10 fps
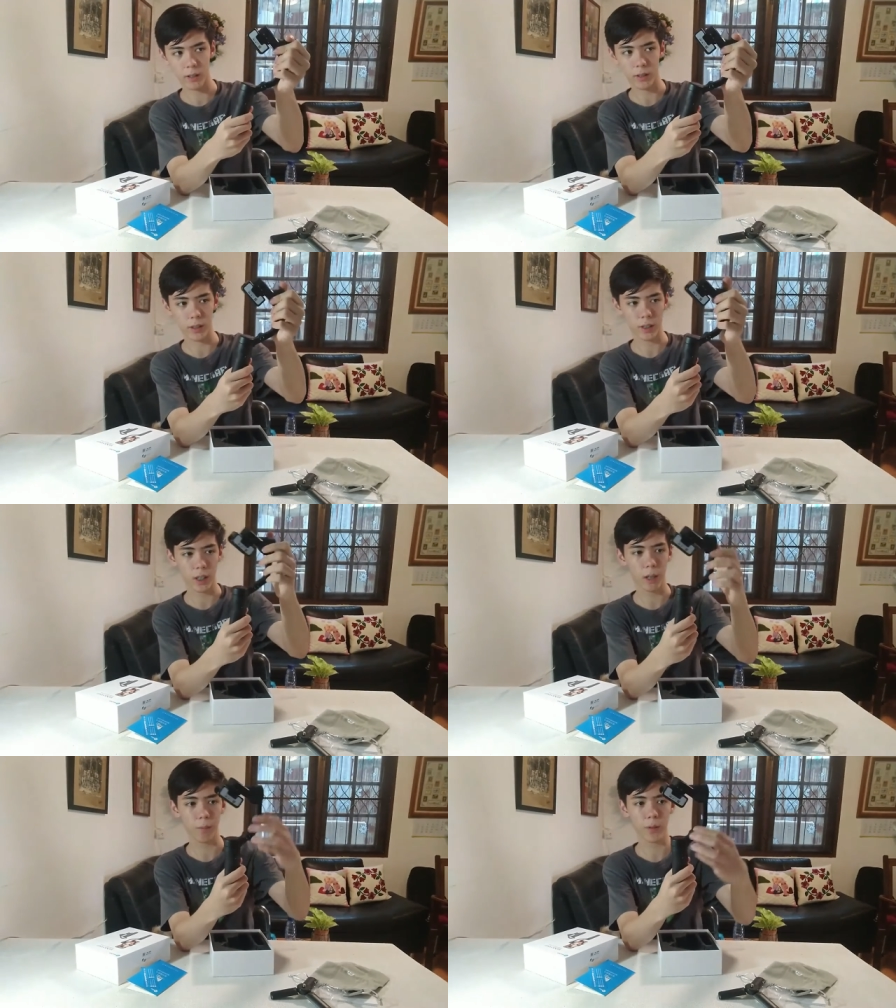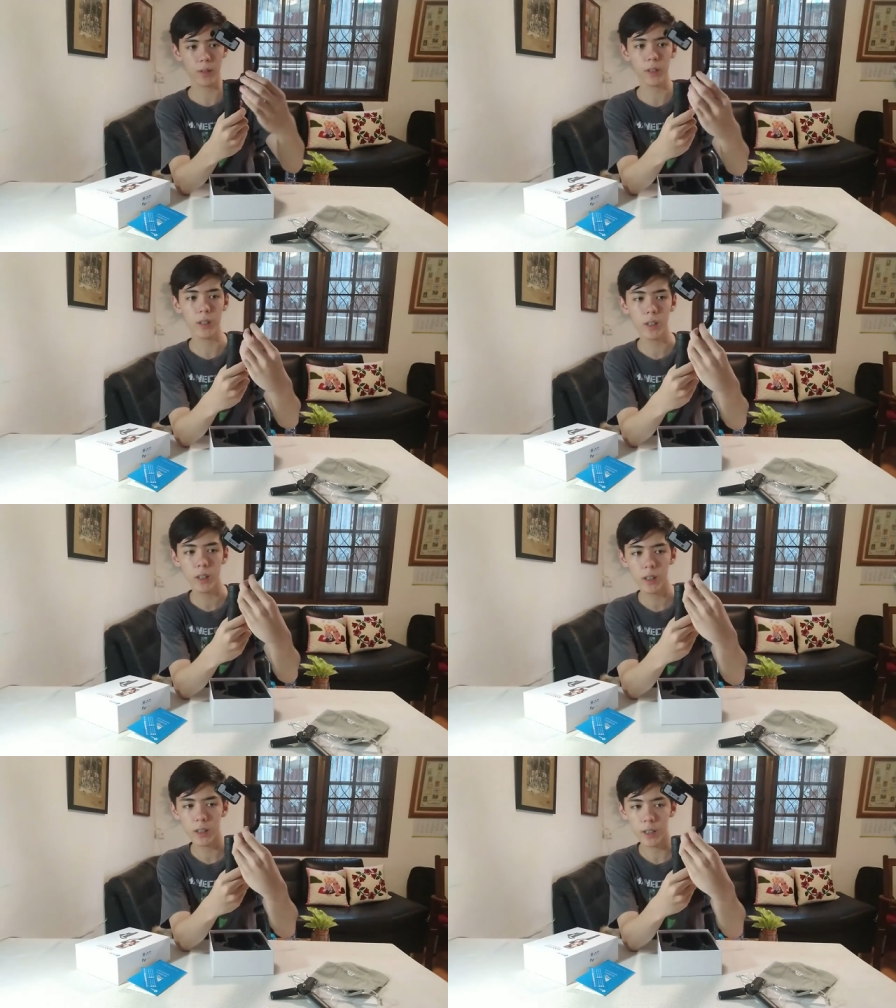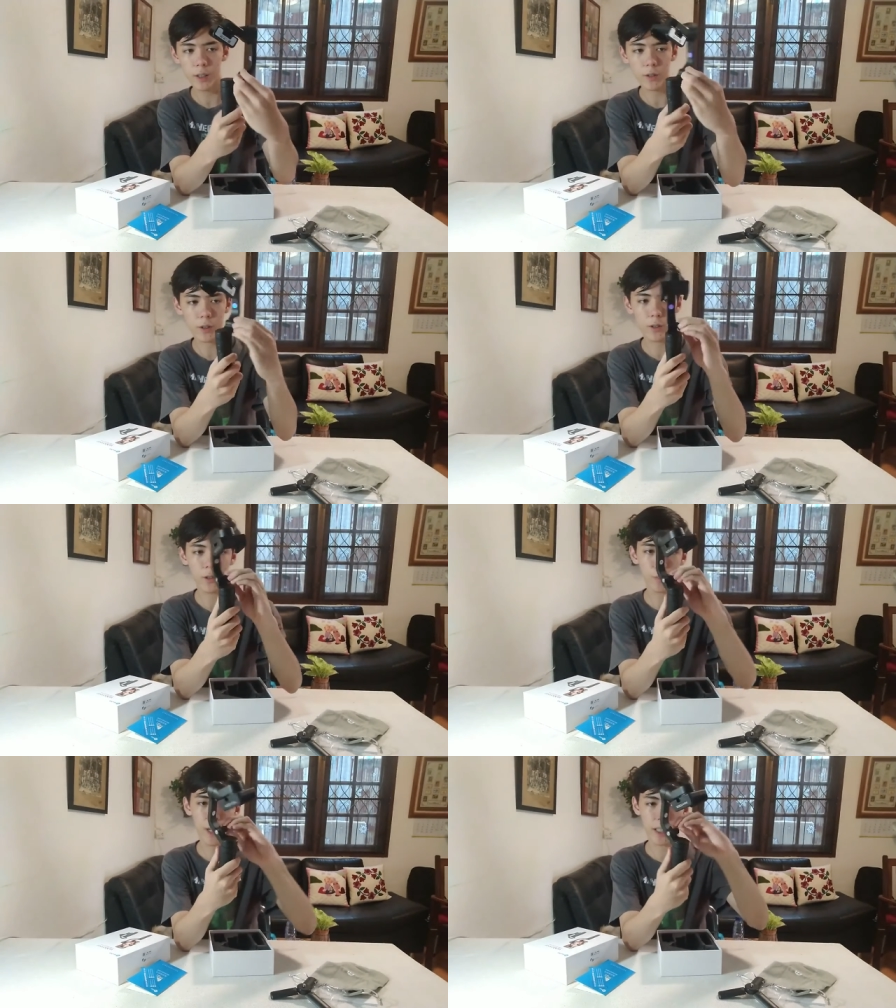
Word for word: to the top and you screw it